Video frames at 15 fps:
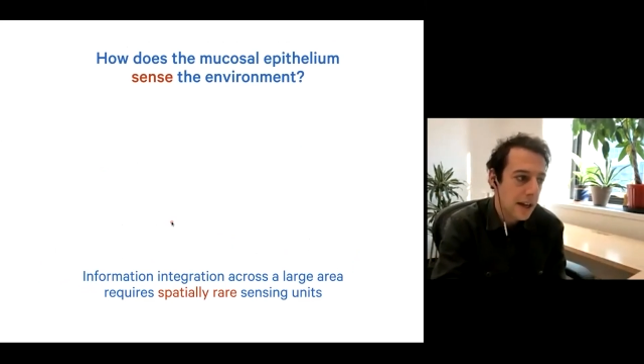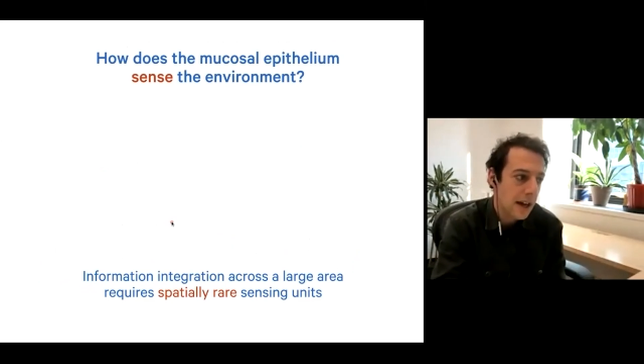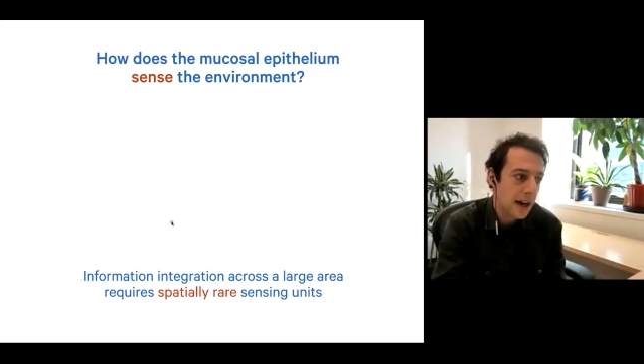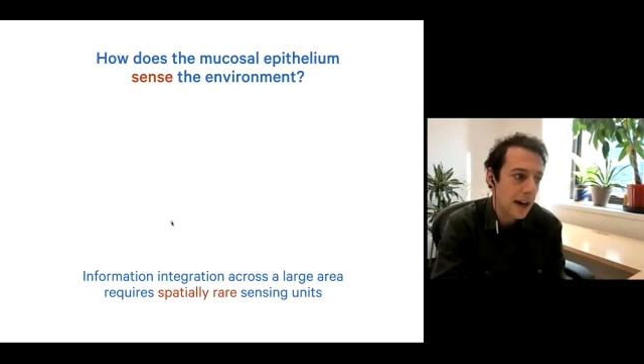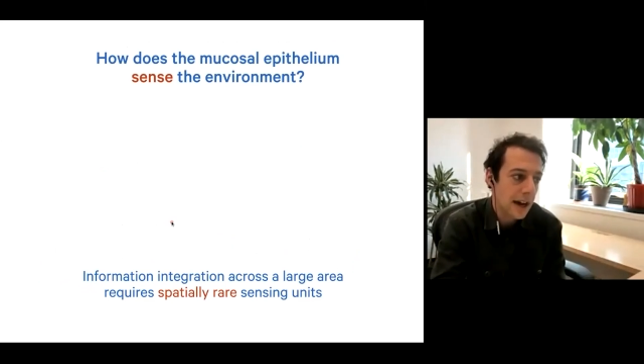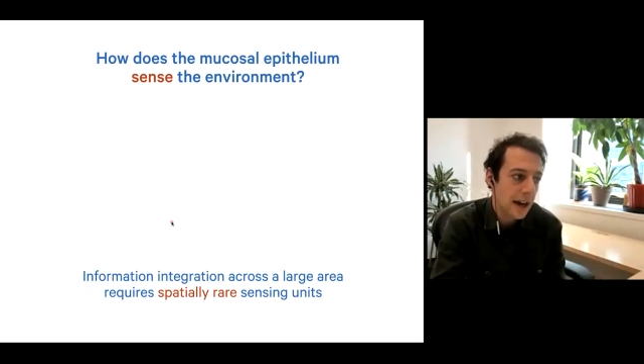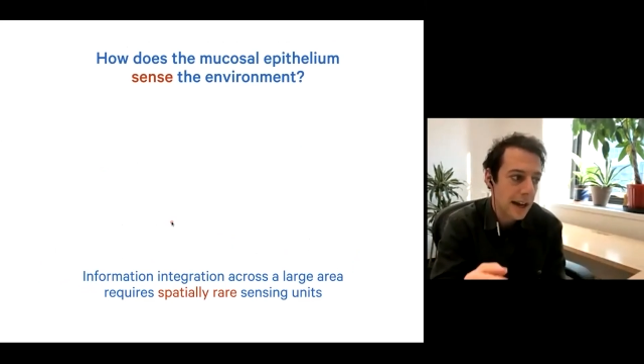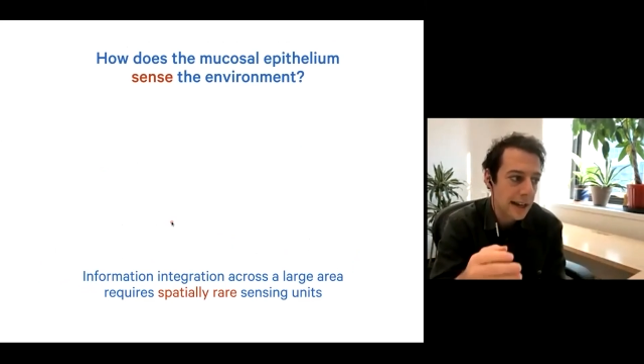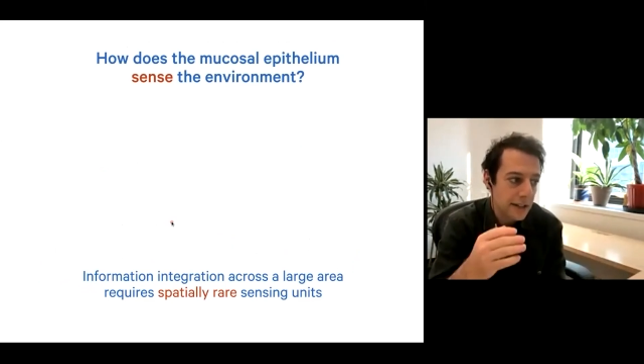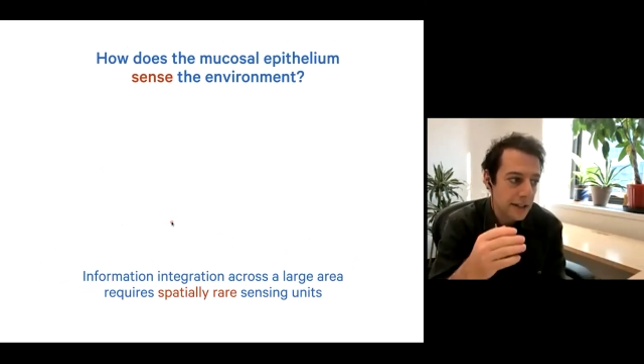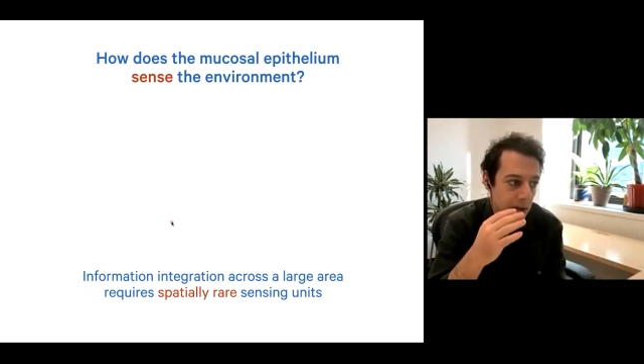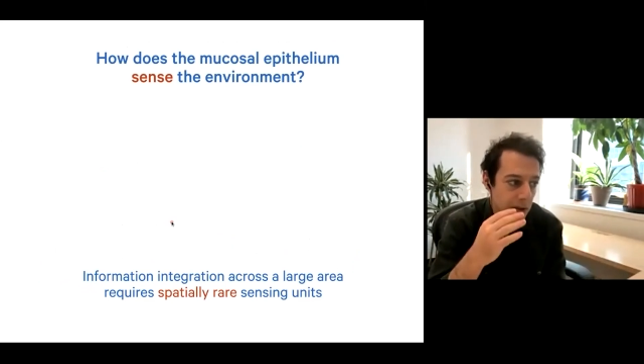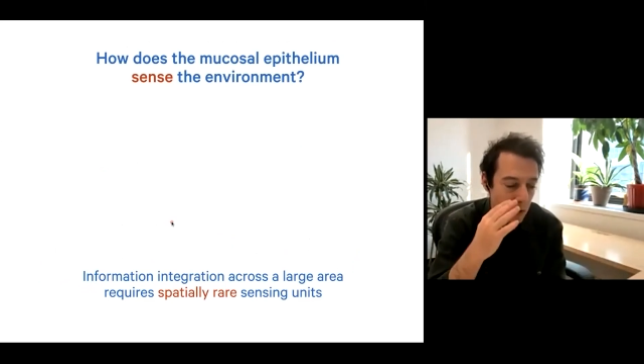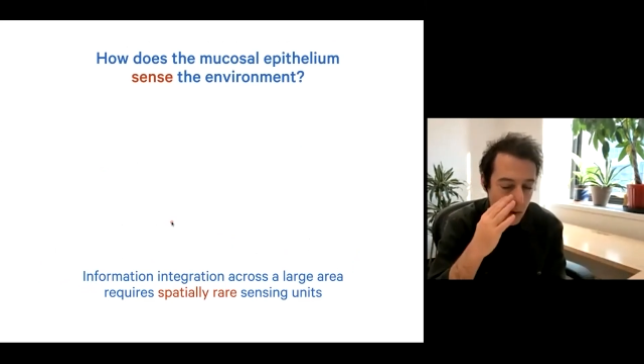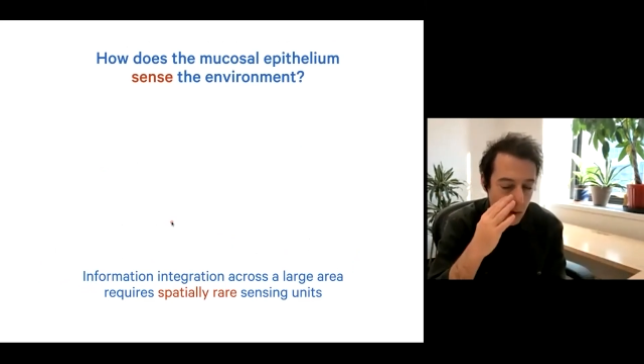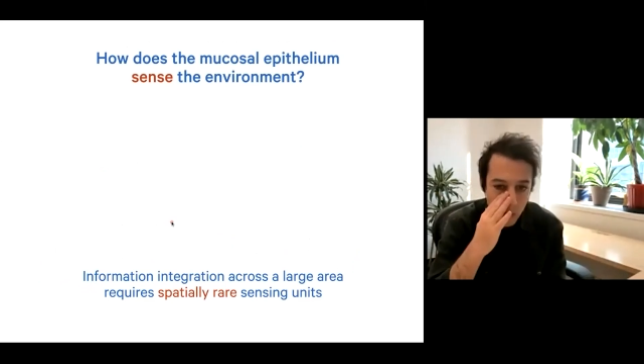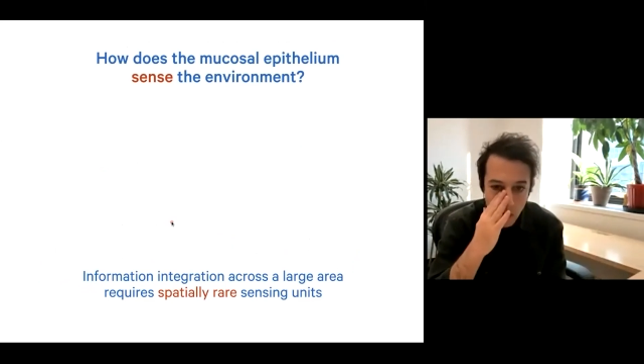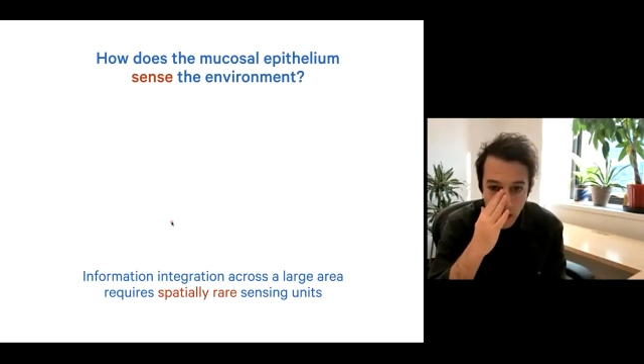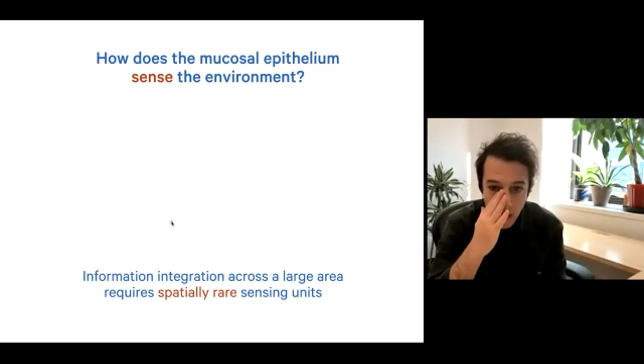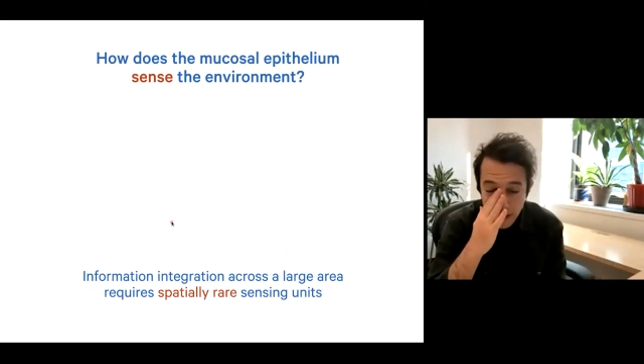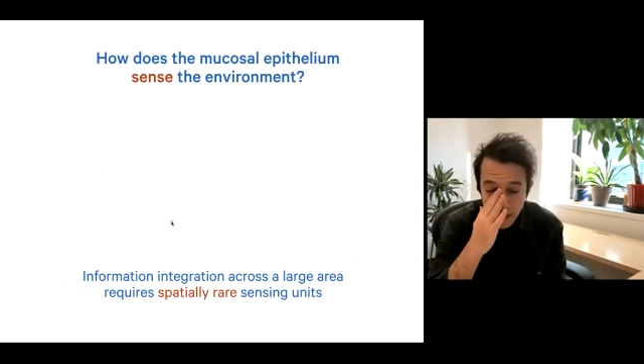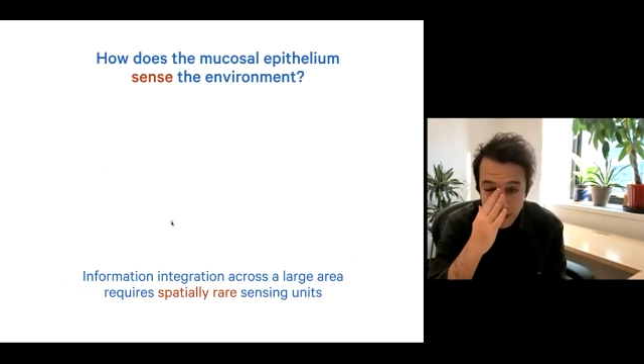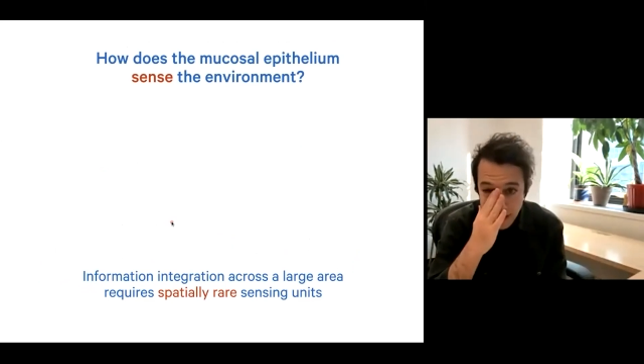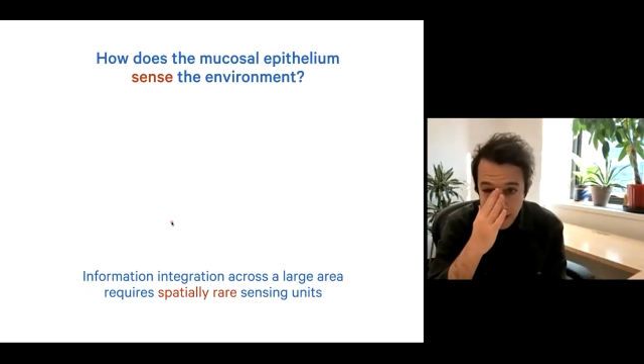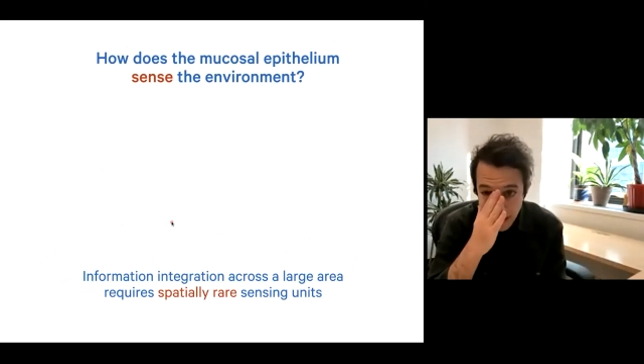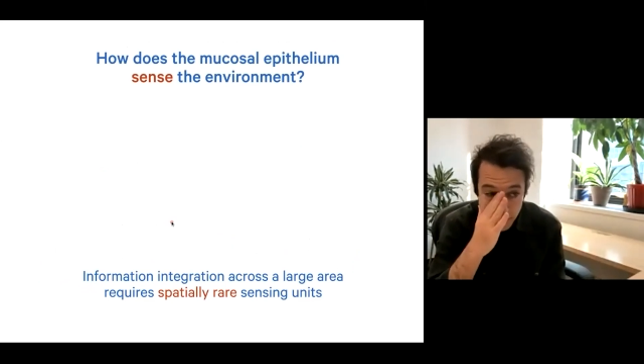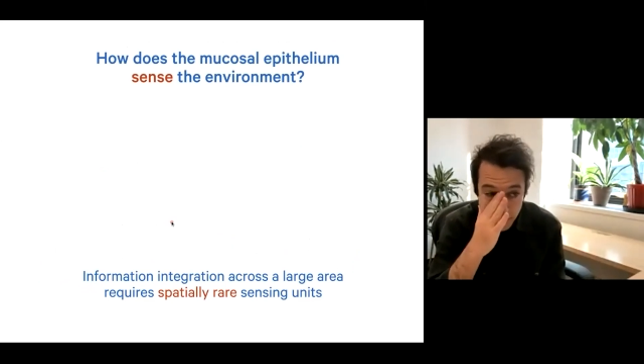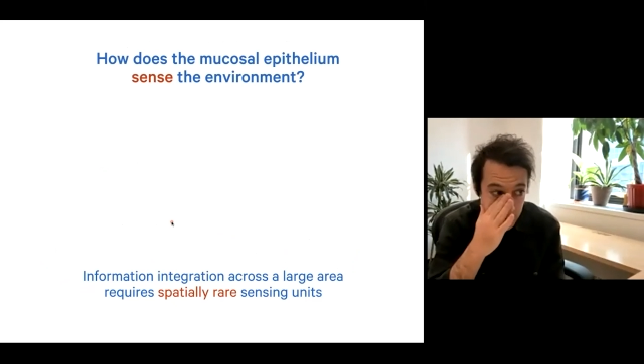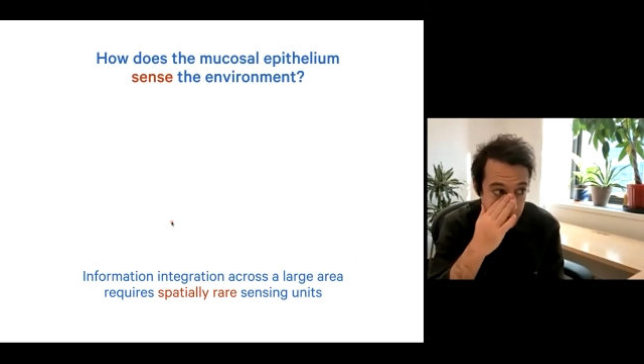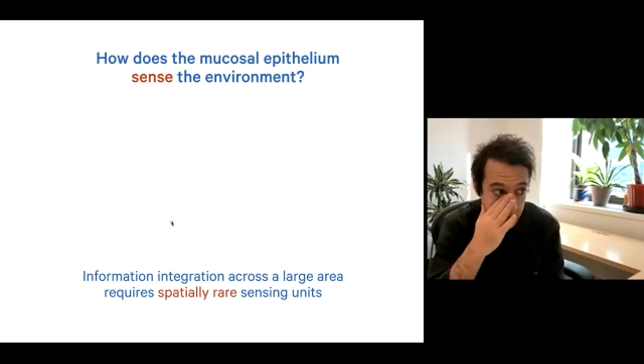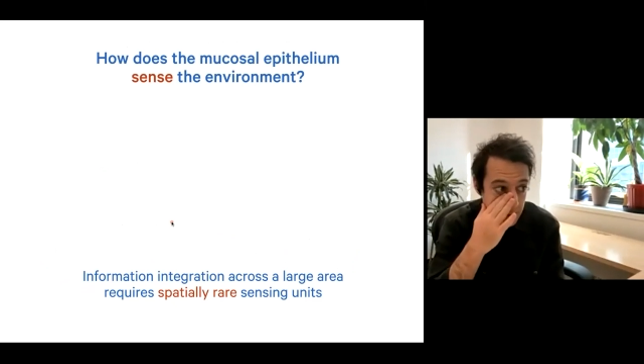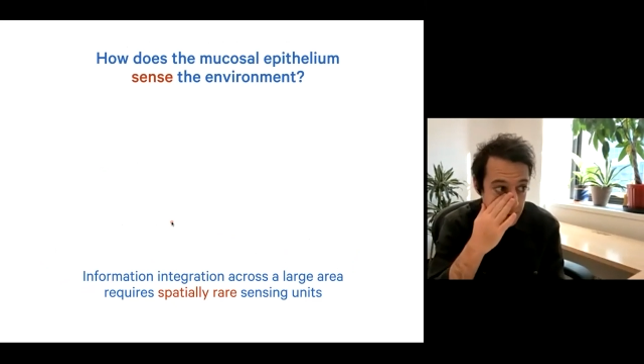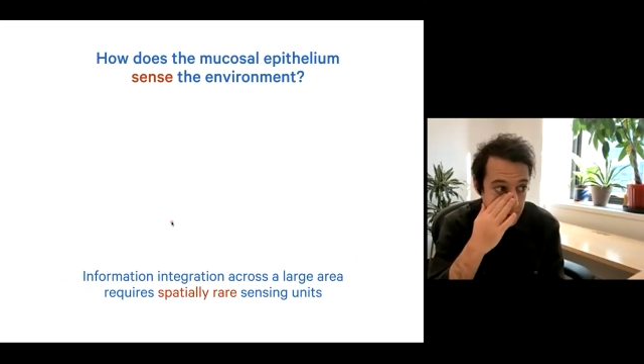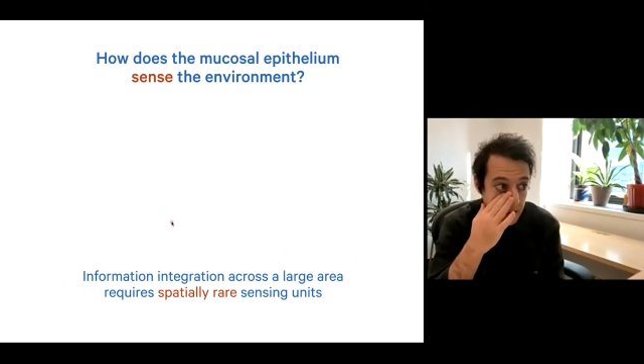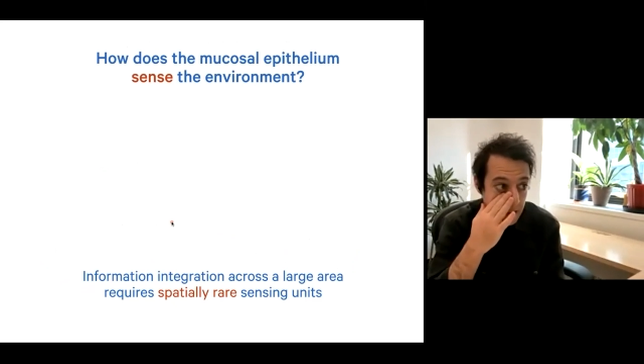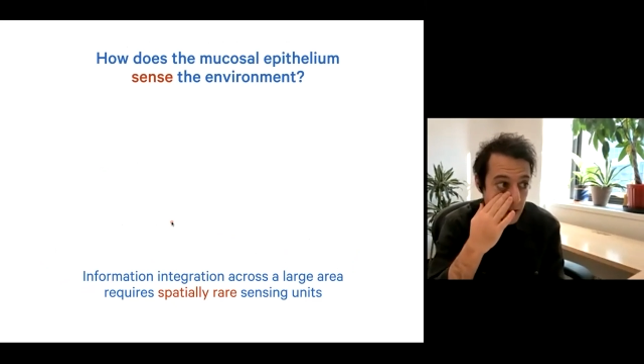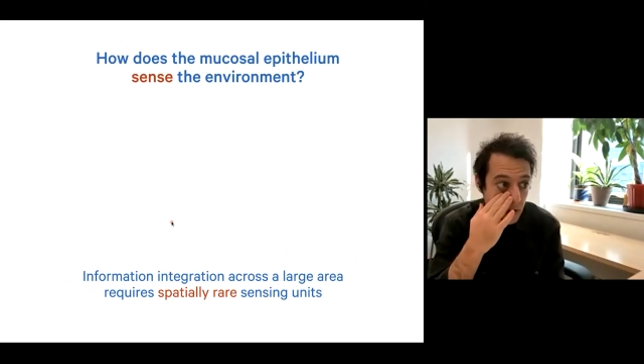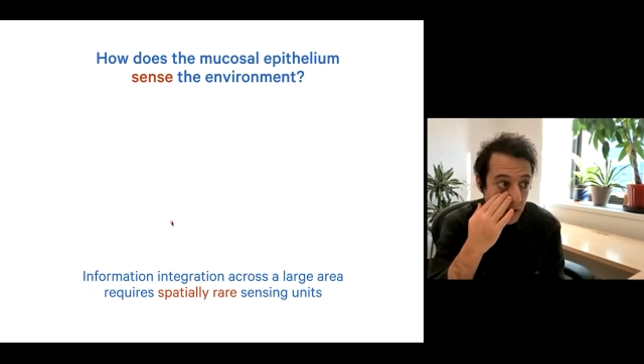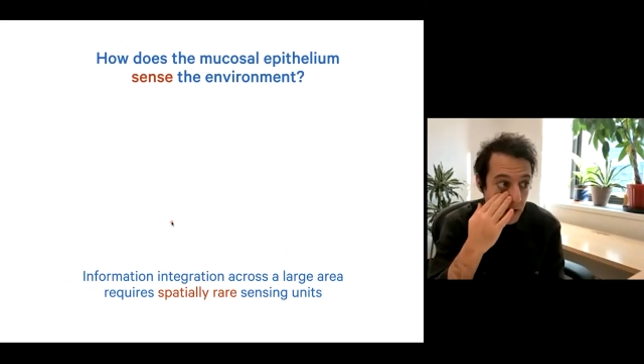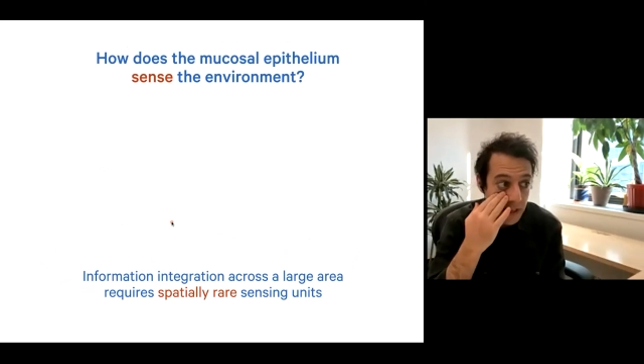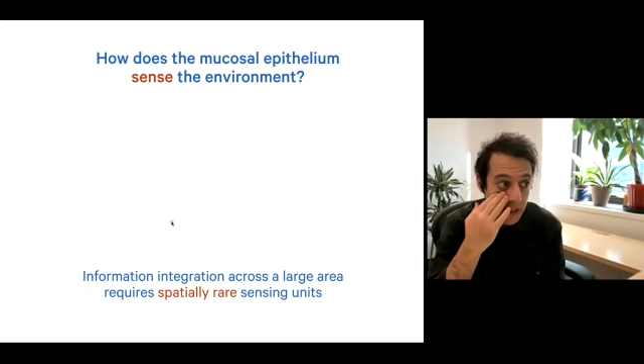And so I like to think about this as a sort of